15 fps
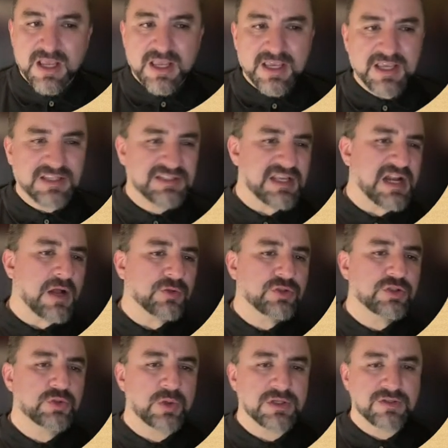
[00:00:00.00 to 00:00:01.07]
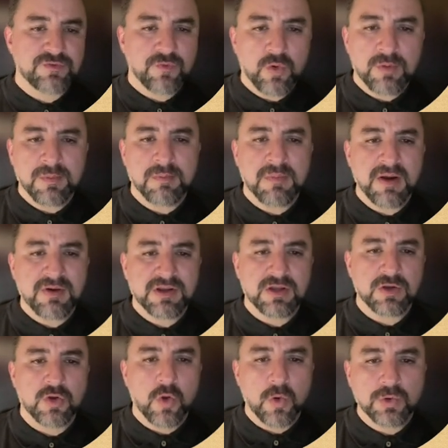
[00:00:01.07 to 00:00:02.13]
He set out to transform
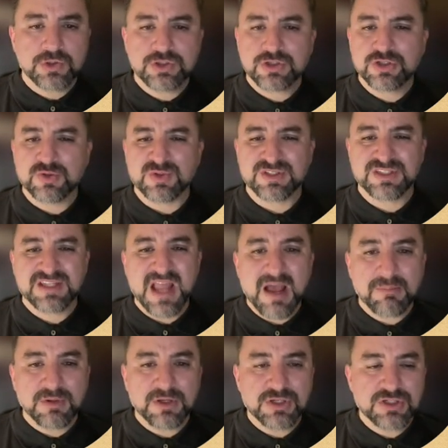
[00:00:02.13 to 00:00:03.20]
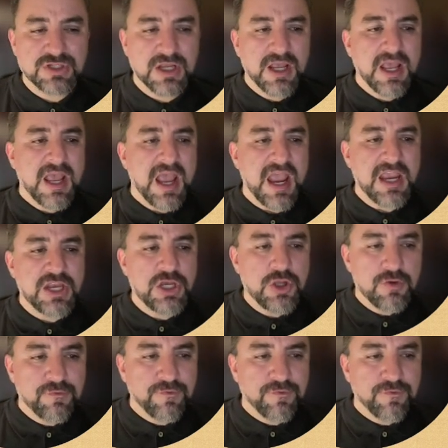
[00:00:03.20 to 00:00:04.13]
American culture to establish a new